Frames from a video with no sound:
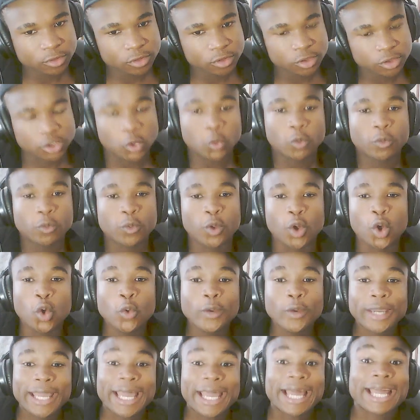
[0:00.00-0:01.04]
So the
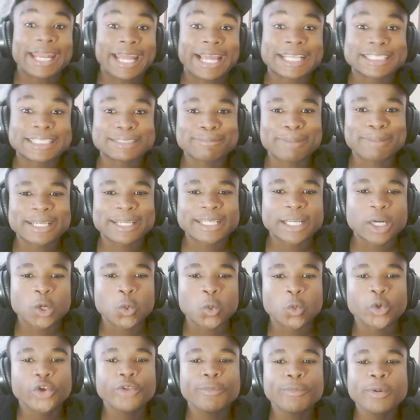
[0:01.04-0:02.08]
whole cat aspect
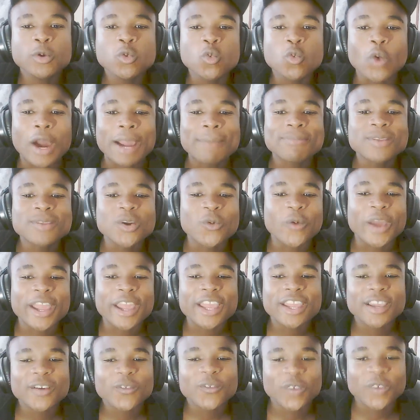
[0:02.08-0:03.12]
would have been wiped
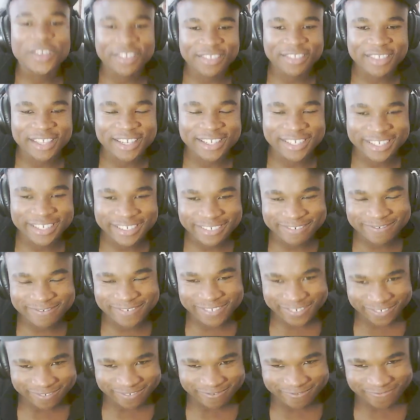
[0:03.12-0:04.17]
away within
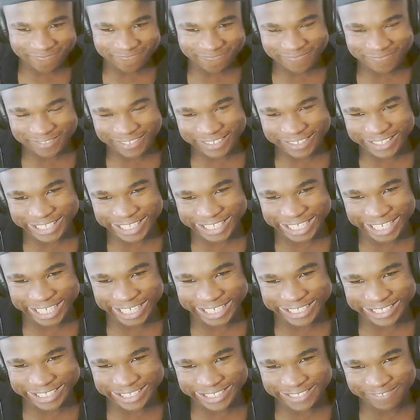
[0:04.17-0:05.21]

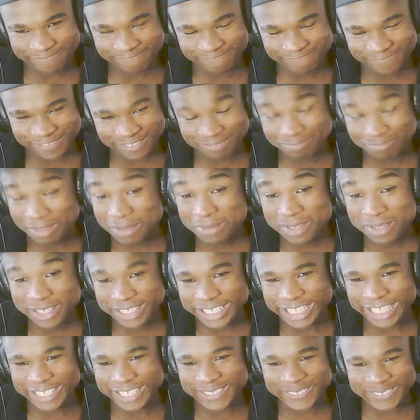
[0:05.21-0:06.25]
days. Maybe a
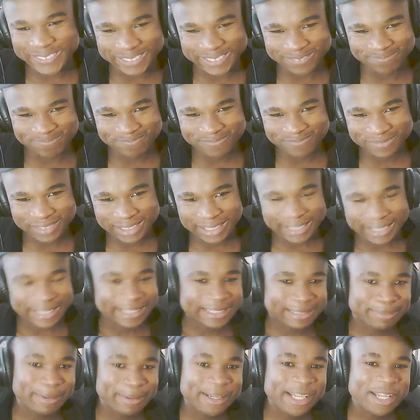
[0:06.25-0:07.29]
day or two.
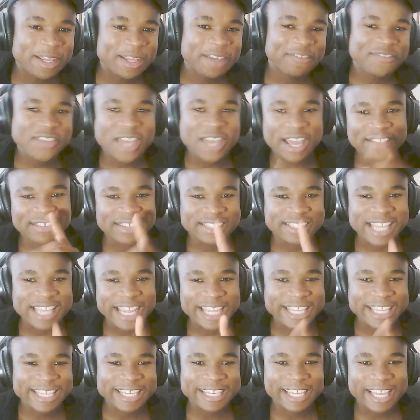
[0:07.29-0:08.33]
Especially if he has a
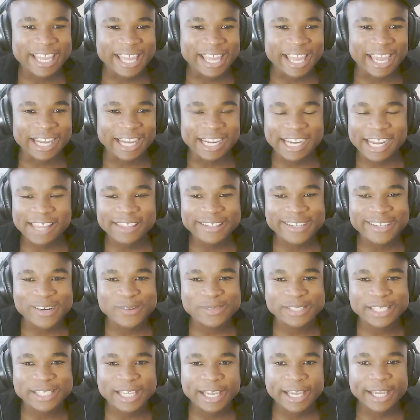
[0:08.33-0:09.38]
psychic and another
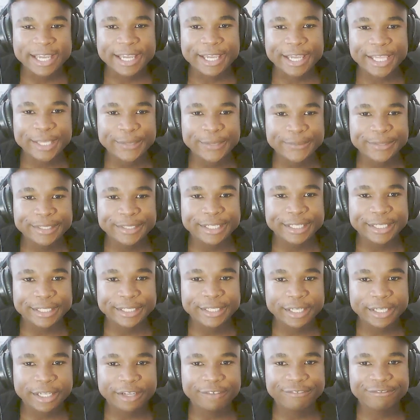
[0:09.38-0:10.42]
ghost, you can
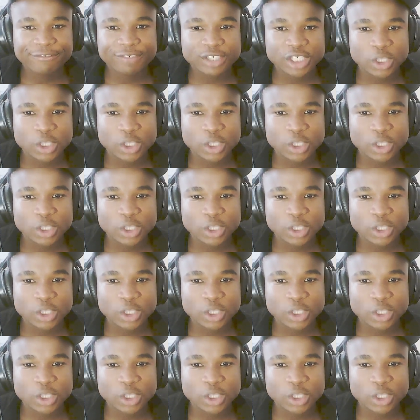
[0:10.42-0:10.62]
look for